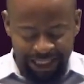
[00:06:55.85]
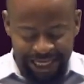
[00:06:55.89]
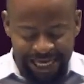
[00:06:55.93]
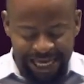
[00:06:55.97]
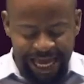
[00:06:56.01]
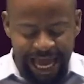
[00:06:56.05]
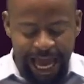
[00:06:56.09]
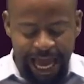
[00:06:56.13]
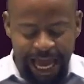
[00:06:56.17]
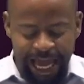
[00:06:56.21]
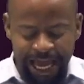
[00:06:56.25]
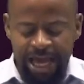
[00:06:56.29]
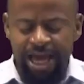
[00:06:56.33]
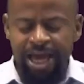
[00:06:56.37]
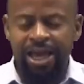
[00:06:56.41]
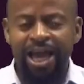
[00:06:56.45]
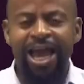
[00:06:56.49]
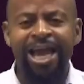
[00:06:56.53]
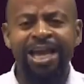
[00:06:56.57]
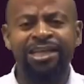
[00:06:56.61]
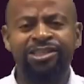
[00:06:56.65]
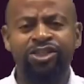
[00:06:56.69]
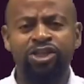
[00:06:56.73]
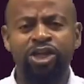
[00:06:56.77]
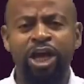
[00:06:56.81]
Here,
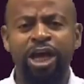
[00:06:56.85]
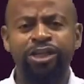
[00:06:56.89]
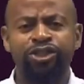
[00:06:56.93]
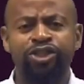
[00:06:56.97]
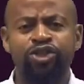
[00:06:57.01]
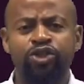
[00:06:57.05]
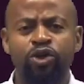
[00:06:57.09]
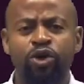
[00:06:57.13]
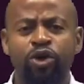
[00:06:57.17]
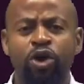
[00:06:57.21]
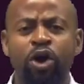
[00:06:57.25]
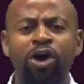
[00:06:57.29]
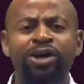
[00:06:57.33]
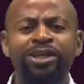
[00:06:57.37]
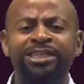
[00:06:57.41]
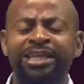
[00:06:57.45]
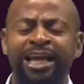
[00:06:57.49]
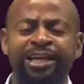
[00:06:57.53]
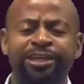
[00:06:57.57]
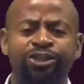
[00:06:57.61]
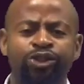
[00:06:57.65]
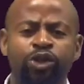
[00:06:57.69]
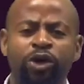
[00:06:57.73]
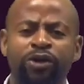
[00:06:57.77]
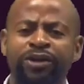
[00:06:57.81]
as God
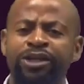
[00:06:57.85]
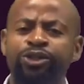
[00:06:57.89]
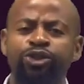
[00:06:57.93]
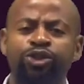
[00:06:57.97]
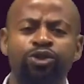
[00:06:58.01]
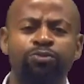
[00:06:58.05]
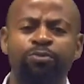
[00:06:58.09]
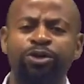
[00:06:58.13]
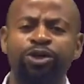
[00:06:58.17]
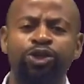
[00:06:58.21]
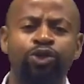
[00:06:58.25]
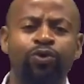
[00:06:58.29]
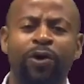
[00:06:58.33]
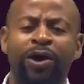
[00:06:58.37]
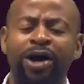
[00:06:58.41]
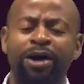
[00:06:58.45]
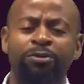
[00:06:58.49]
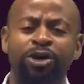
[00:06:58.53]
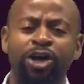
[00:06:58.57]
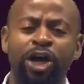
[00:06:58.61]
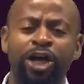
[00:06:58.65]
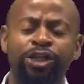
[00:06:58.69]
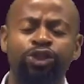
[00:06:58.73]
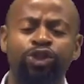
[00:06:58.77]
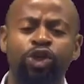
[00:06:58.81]
is talking
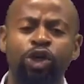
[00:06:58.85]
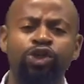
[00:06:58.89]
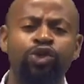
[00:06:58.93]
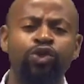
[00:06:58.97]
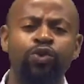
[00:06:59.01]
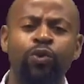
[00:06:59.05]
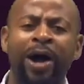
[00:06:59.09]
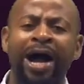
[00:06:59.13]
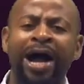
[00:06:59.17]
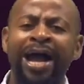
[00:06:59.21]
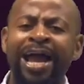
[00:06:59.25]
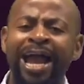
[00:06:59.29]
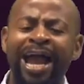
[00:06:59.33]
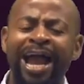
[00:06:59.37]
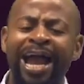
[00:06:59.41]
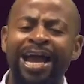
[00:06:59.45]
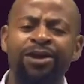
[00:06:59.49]
to Joshua,